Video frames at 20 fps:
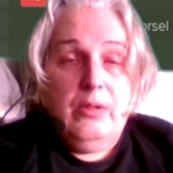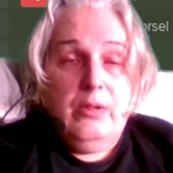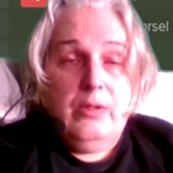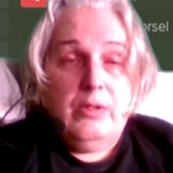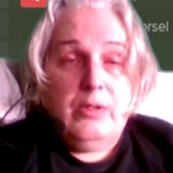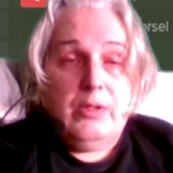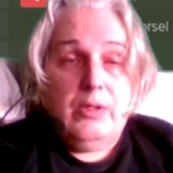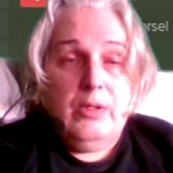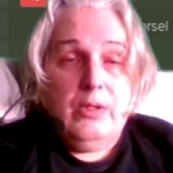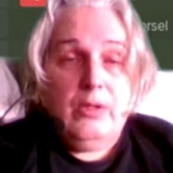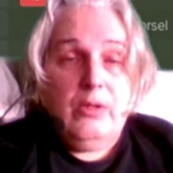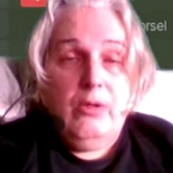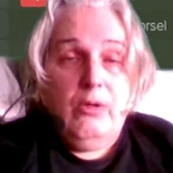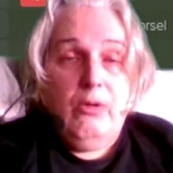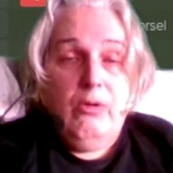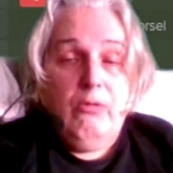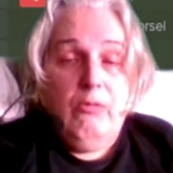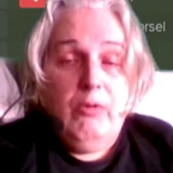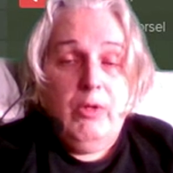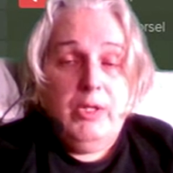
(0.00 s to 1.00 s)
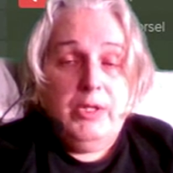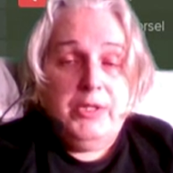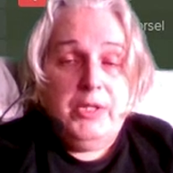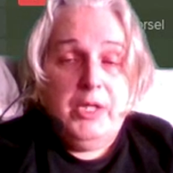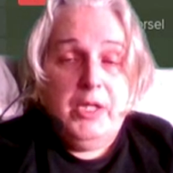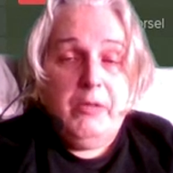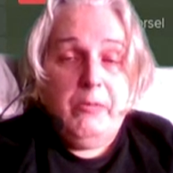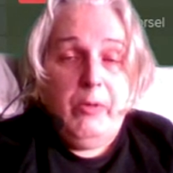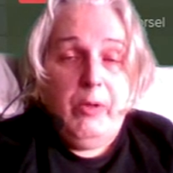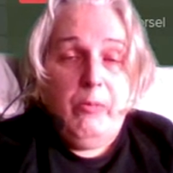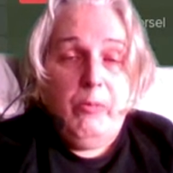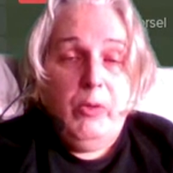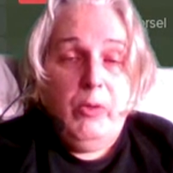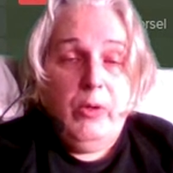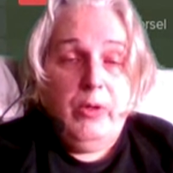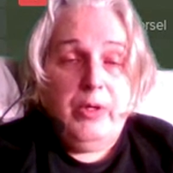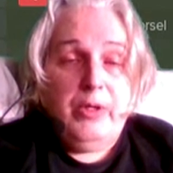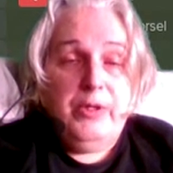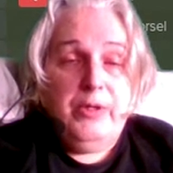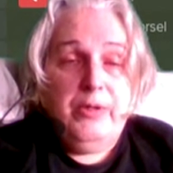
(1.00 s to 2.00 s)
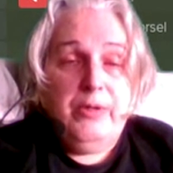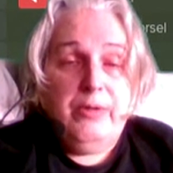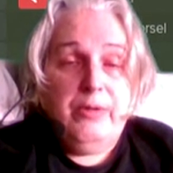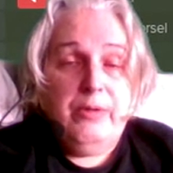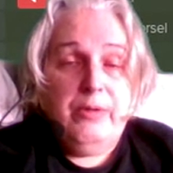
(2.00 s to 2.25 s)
Scott Caldwell's now been booked.